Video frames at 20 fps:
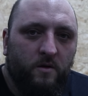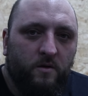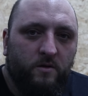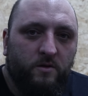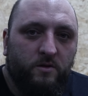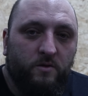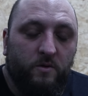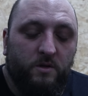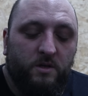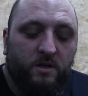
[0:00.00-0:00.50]

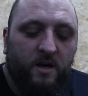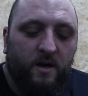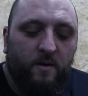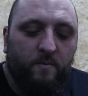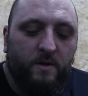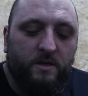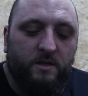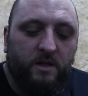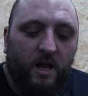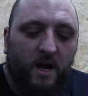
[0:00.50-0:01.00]
So as
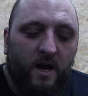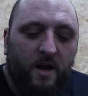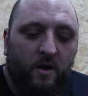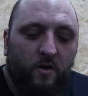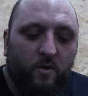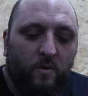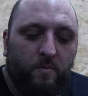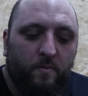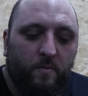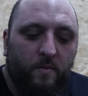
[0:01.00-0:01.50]
Kim is
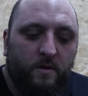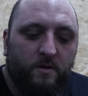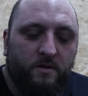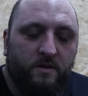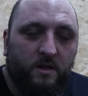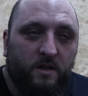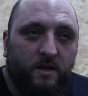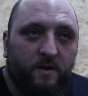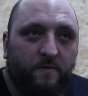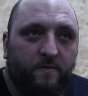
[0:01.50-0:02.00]
lining up
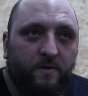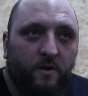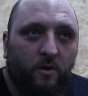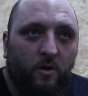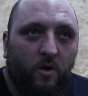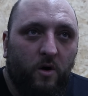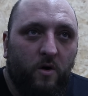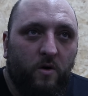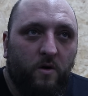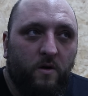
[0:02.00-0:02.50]
to lift the
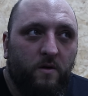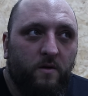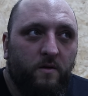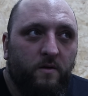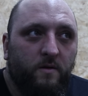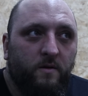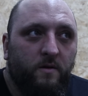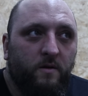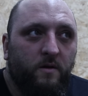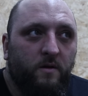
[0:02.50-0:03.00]
log,
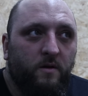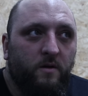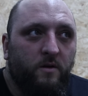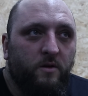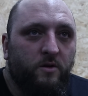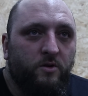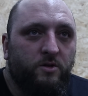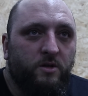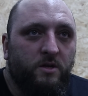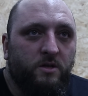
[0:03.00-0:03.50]

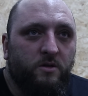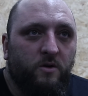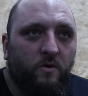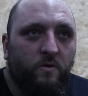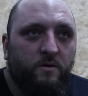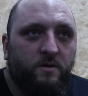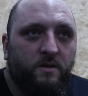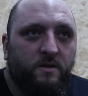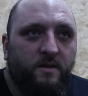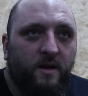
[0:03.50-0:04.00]
she's
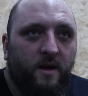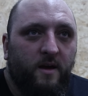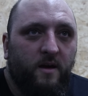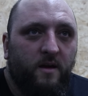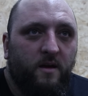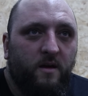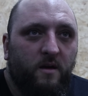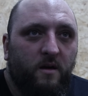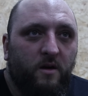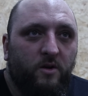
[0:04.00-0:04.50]
going to
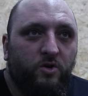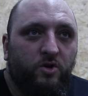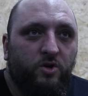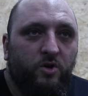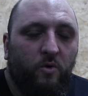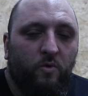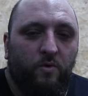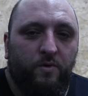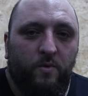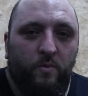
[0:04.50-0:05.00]
take a
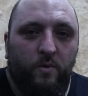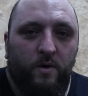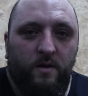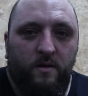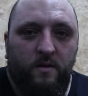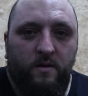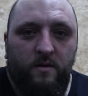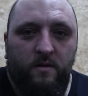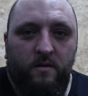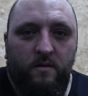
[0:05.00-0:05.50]
shoulder
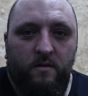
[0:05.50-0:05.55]
width